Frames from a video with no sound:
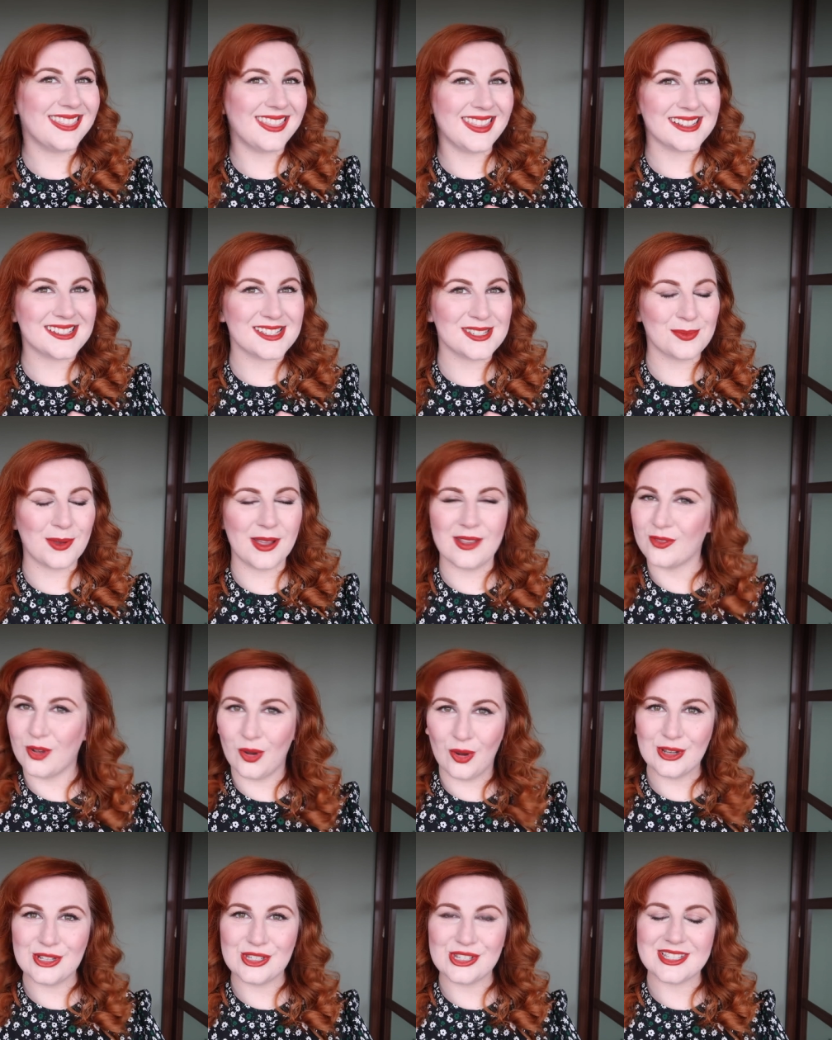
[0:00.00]
this is what I've
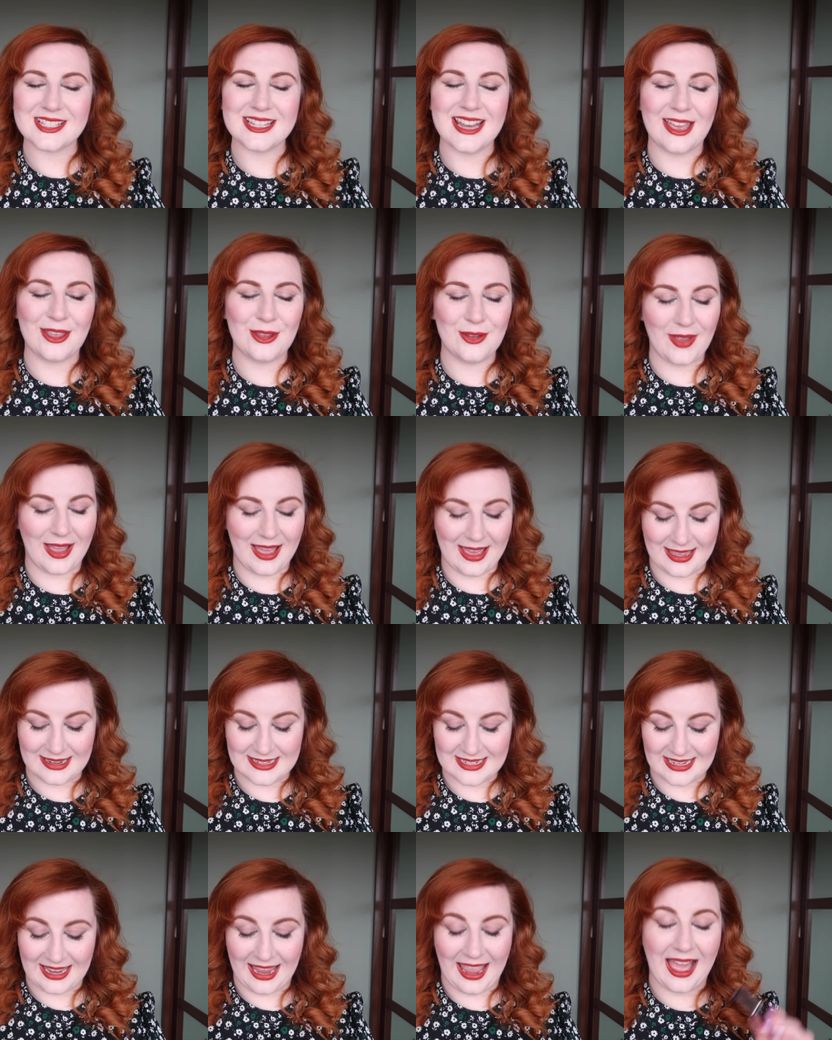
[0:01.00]
got on just now
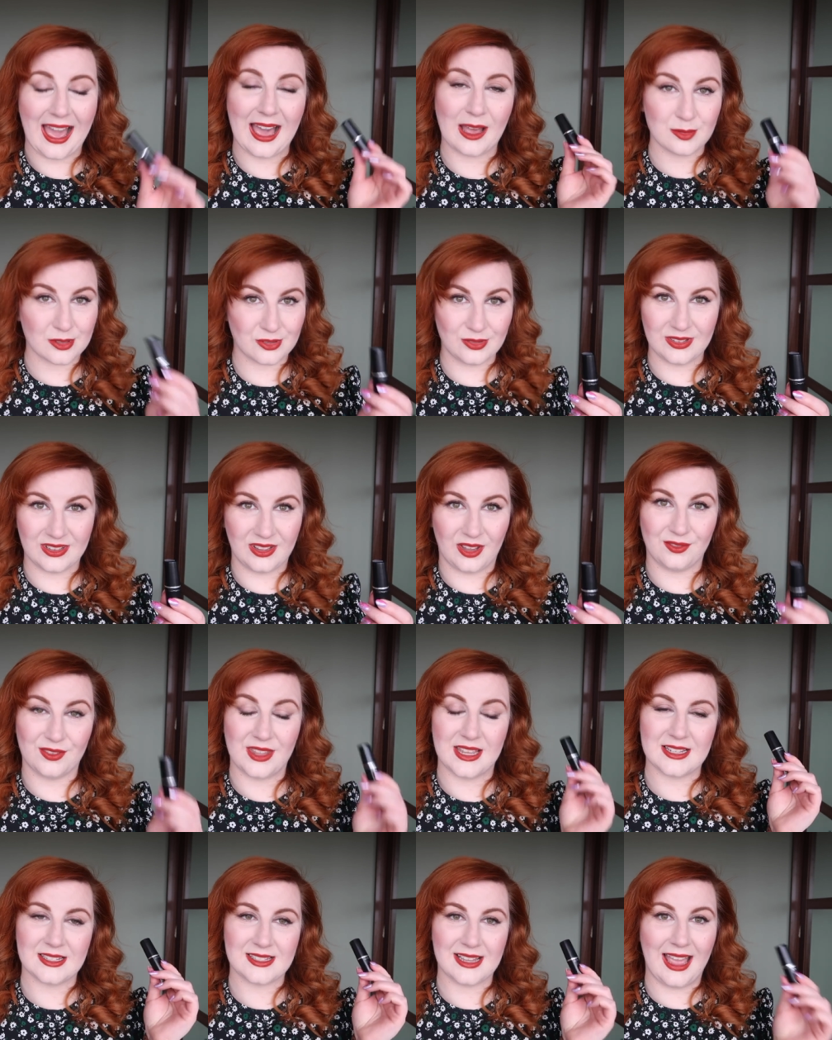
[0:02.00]
and I absolutely love
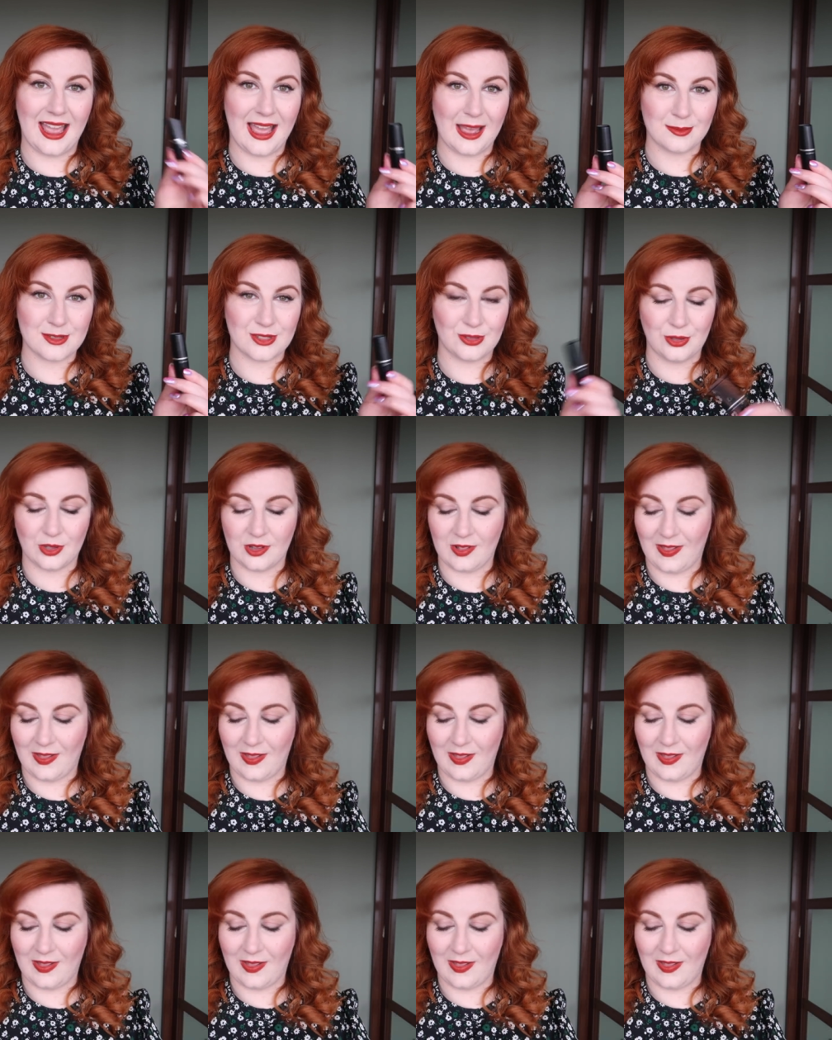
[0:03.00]
this absolute